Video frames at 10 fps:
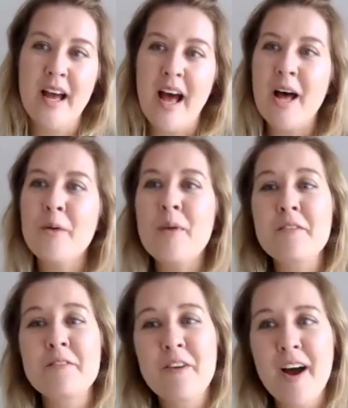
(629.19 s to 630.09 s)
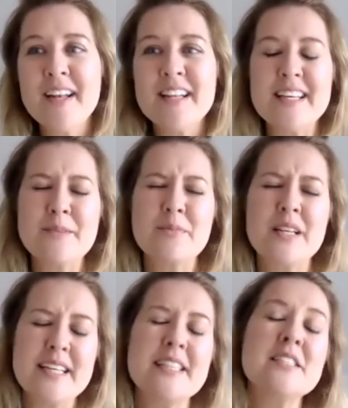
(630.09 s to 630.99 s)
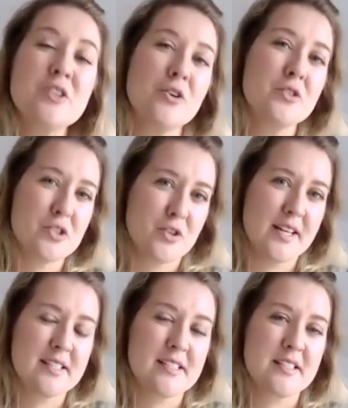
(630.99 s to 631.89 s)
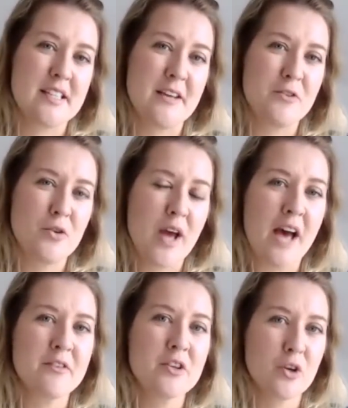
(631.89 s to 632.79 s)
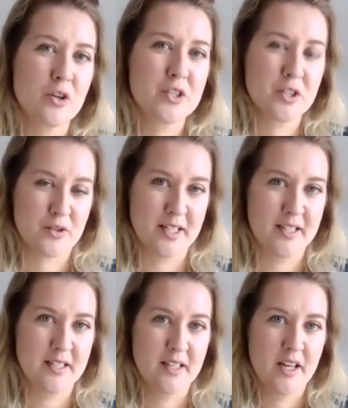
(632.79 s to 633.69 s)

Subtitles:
And finally, please don't stress if you haven't got a degree.